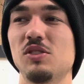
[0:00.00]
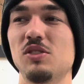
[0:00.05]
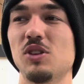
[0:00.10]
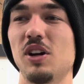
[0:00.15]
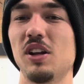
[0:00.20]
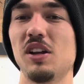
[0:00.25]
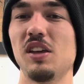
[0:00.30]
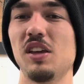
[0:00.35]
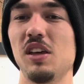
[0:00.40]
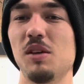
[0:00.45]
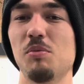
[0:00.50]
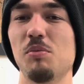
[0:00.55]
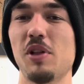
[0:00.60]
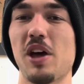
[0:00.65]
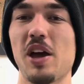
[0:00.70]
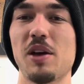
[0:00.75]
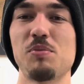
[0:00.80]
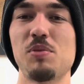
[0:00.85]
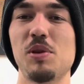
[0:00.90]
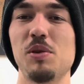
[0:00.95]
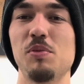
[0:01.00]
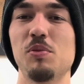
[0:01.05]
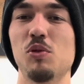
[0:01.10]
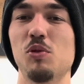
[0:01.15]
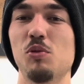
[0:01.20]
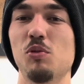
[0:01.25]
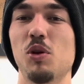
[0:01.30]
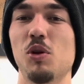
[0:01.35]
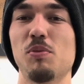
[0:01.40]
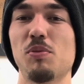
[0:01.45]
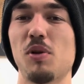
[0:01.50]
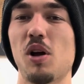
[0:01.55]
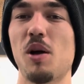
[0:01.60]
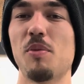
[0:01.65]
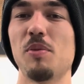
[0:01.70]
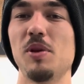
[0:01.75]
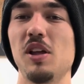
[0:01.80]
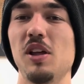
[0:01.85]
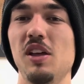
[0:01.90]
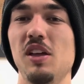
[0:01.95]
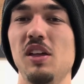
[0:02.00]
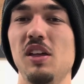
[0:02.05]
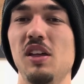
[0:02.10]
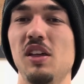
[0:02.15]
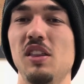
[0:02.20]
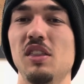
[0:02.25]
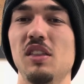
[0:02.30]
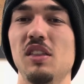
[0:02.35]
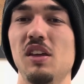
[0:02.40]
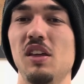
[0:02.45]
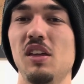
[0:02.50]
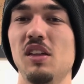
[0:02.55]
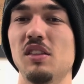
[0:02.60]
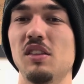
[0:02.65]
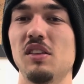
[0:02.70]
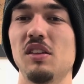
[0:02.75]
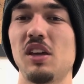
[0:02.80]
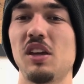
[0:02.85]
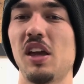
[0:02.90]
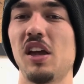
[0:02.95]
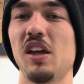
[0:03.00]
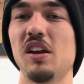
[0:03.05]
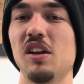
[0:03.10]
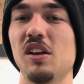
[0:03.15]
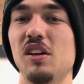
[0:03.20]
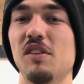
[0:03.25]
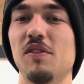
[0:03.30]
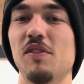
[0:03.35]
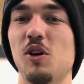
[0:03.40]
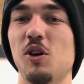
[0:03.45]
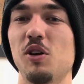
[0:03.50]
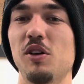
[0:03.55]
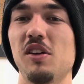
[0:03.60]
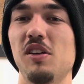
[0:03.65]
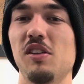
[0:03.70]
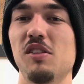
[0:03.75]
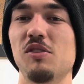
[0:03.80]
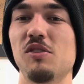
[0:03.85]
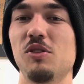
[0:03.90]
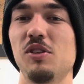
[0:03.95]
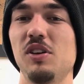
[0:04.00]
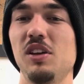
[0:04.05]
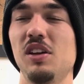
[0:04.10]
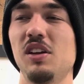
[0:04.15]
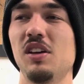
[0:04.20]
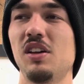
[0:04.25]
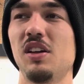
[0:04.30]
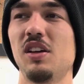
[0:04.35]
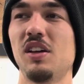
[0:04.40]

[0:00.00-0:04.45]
try to get Black people more prominent in the canon of art history.